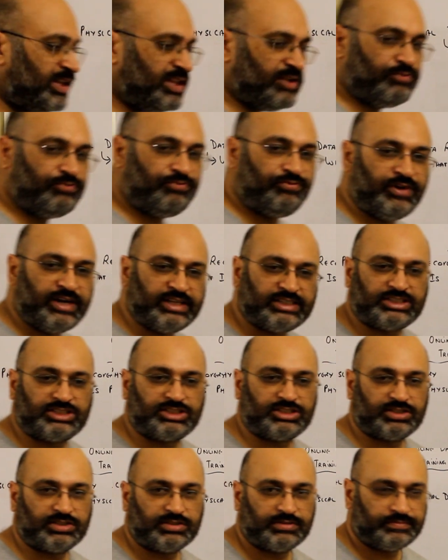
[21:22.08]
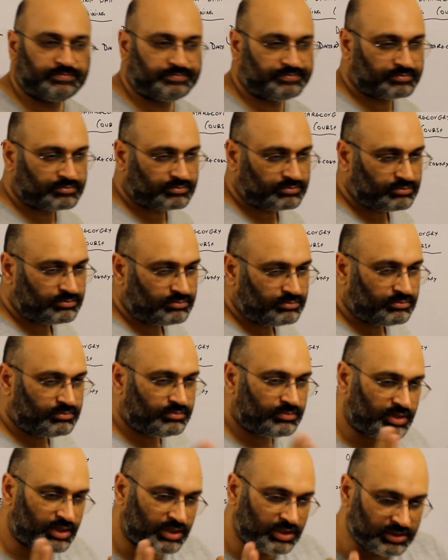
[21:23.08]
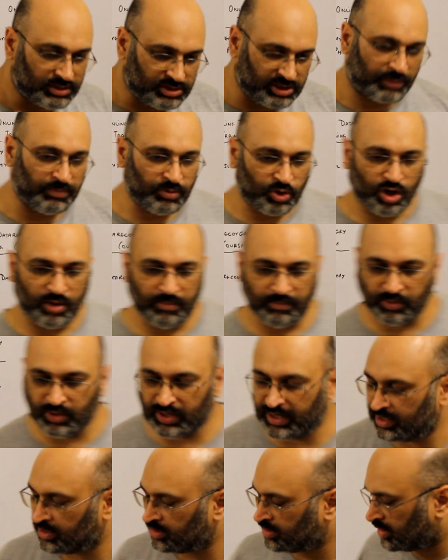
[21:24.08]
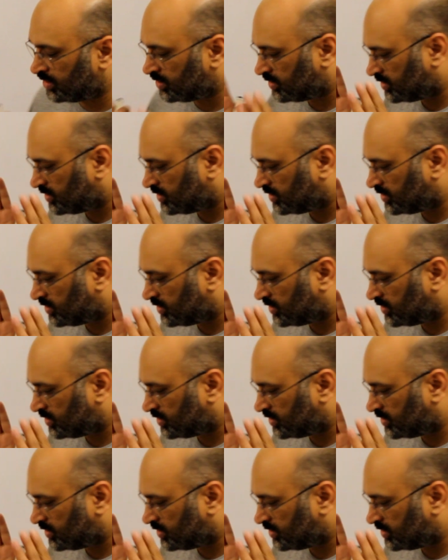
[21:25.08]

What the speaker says: be the first subcomponent, the